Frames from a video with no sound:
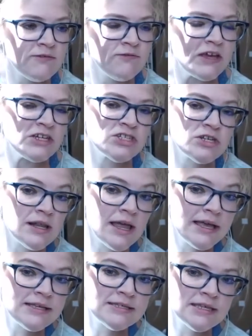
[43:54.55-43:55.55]

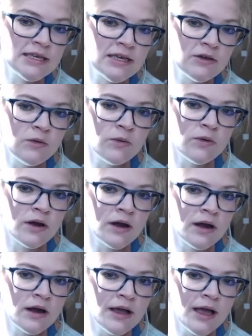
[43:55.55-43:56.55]
fictionalizing or